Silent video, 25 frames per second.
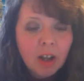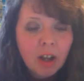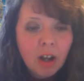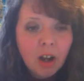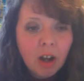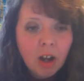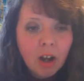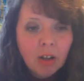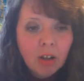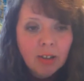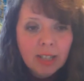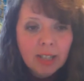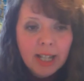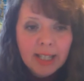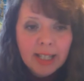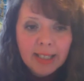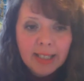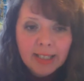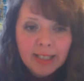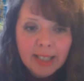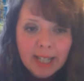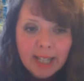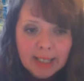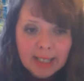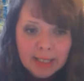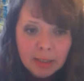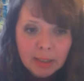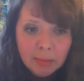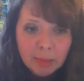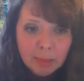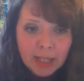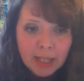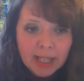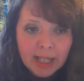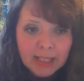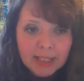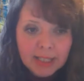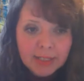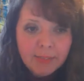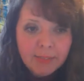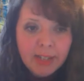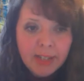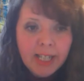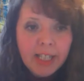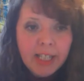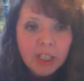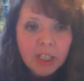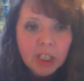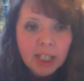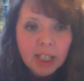online lesson plans for
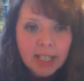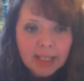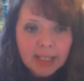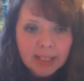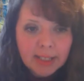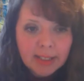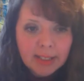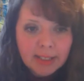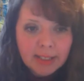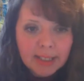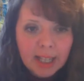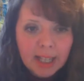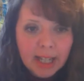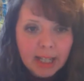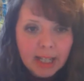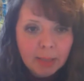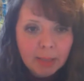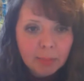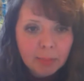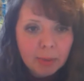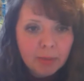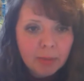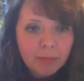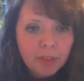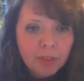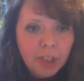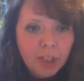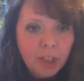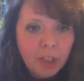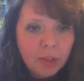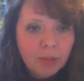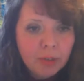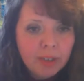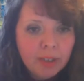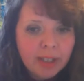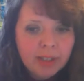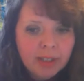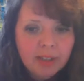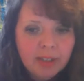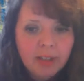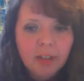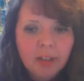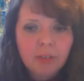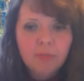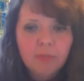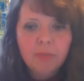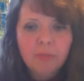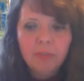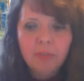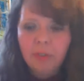each lesson type of a unit
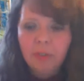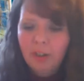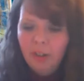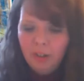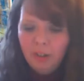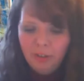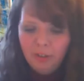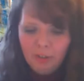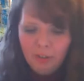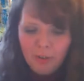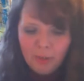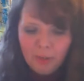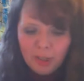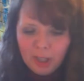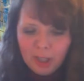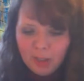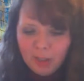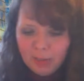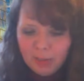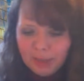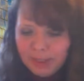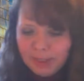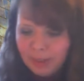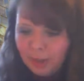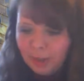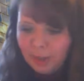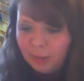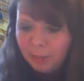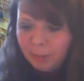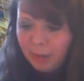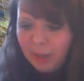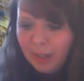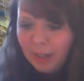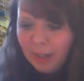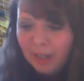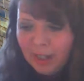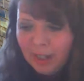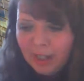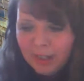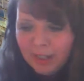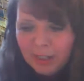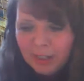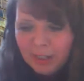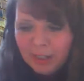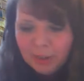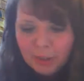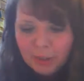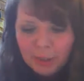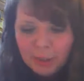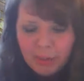of New Close-Up.
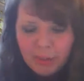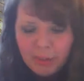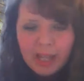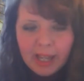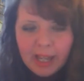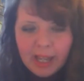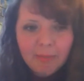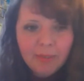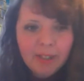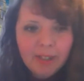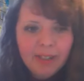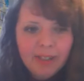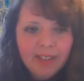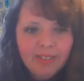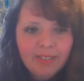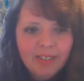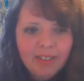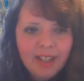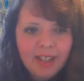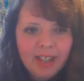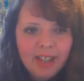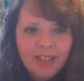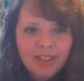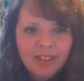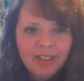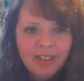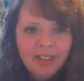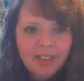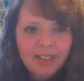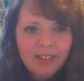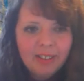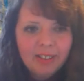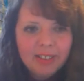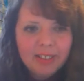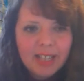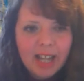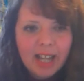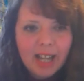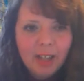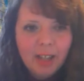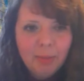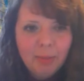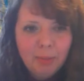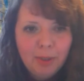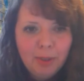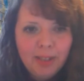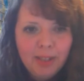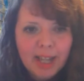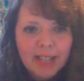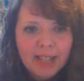So it should be everything there that to
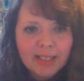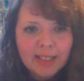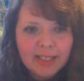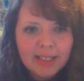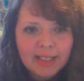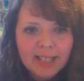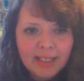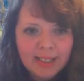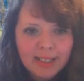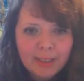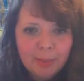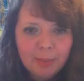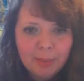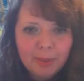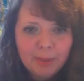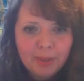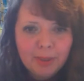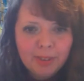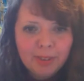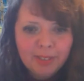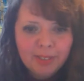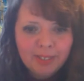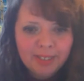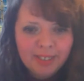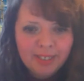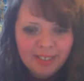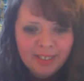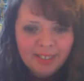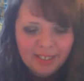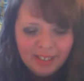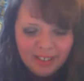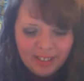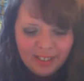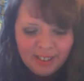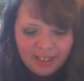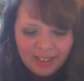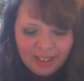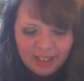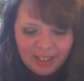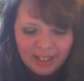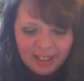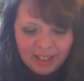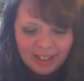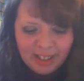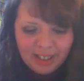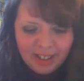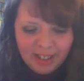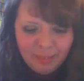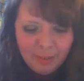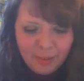help you get set up and
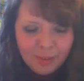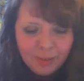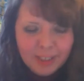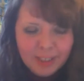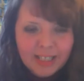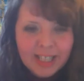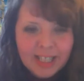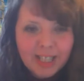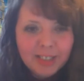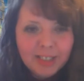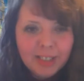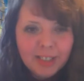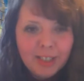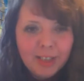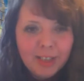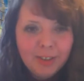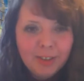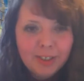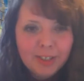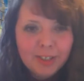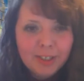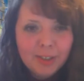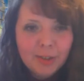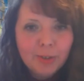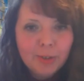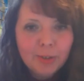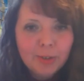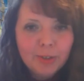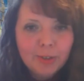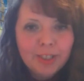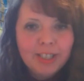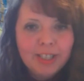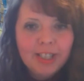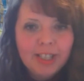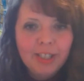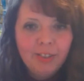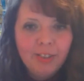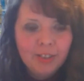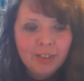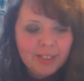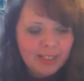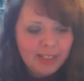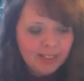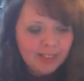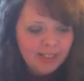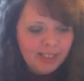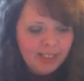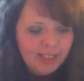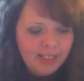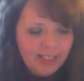if you start to use the course and you're
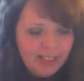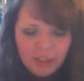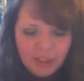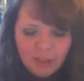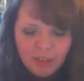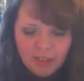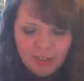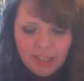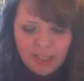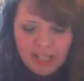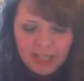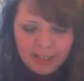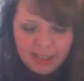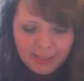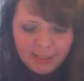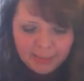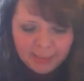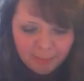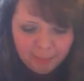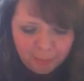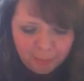still teaching online.